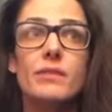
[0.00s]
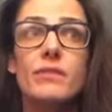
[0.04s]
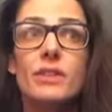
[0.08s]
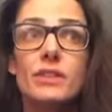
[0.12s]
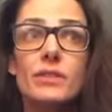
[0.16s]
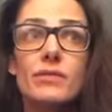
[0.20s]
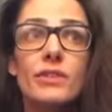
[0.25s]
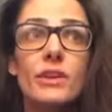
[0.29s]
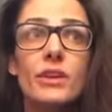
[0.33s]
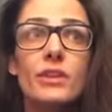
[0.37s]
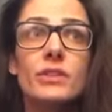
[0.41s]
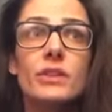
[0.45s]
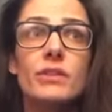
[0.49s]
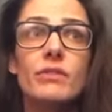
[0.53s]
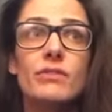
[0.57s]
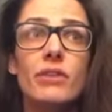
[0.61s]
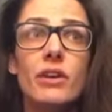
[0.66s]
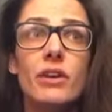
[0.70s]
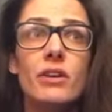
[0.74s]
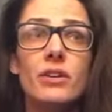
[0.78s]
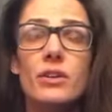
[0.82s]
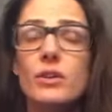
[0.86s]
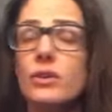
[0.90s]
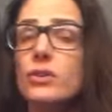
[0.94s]
If this feels
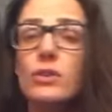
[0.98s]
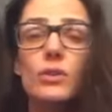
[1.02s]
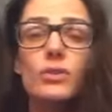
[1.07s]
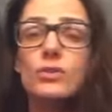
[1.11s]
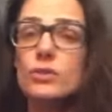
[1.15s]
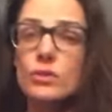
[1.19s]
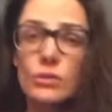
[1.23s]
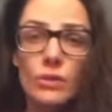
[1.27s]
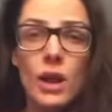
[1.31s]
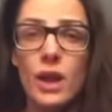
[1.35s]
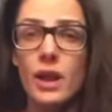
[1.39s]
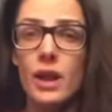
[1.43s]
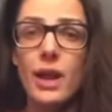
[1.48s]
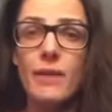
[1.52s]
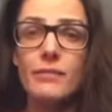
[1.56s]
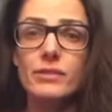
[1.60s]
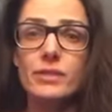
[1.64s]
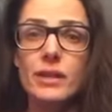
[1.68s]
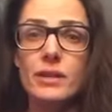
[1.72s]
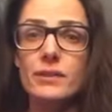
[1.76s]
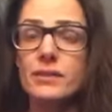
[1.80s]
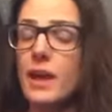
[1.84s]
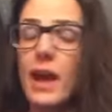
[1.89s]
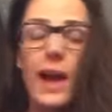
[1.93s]
unfair to you, you do not
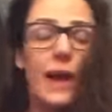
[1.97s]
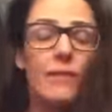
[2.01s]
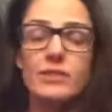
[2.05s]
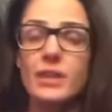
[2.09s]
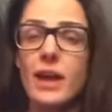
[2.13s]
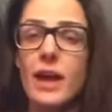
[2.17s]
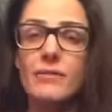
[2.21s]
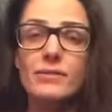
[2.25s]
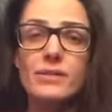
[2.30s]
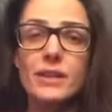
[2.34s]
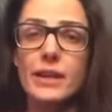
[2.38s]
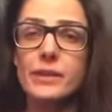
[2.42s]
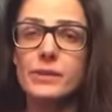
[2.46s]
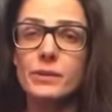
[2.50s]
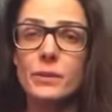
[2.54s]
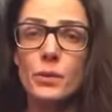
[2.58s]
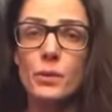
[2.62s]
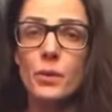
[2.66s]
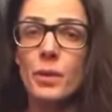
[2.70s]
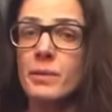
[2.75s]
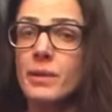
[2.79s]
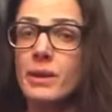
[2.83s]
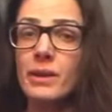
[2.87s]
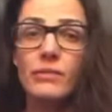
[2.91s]
have to have sex
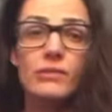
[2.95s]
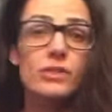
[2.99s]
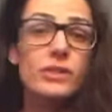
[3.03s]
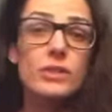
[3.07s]
with women.